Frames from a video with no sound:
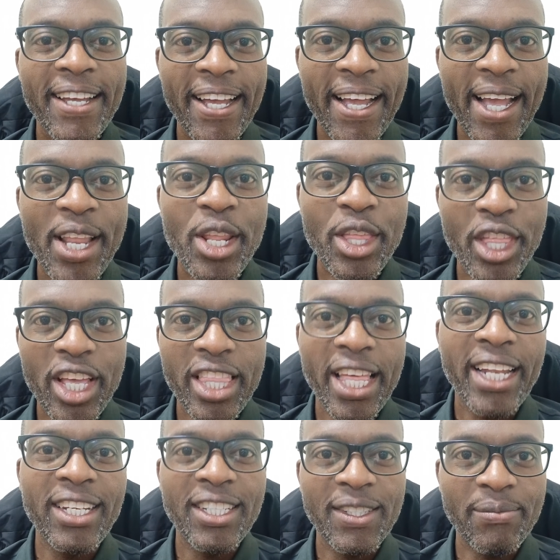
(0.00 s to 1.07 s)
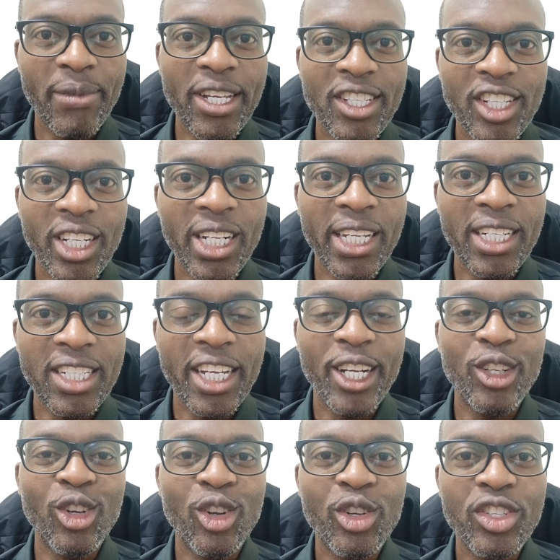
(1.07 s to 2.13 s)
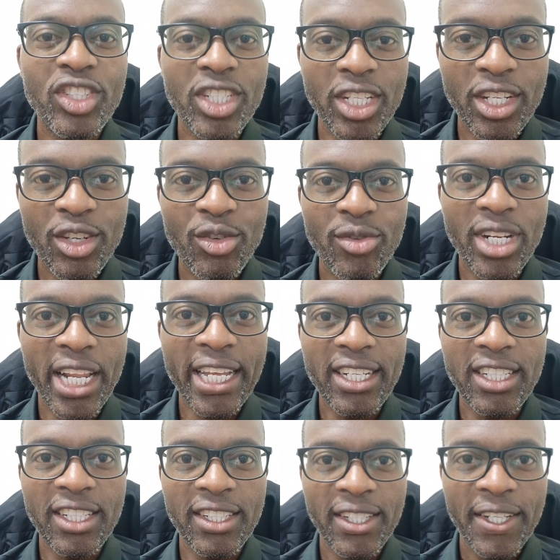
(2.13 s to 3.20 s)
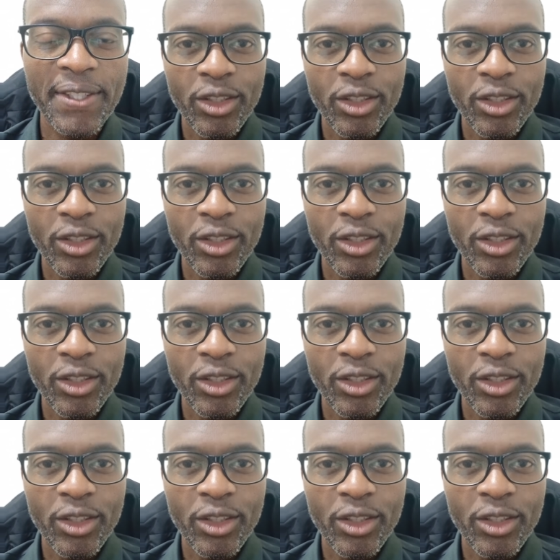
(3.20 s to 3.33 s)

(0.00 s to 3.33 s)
anything that is basically technology related.